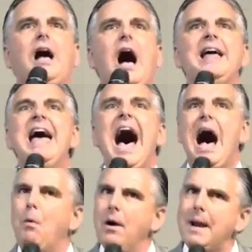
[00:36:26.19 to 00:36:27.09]
God,
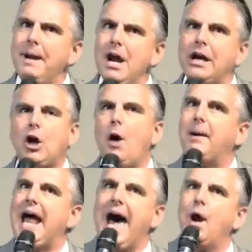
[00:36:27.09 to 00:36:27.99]
I want a miracle,
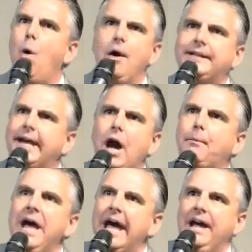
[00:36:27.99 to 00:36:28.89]
but I don't want to
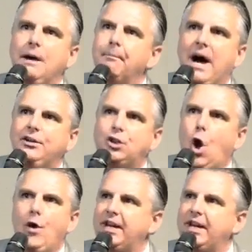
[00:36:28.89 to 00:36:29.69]
dip in the muddy Jordan.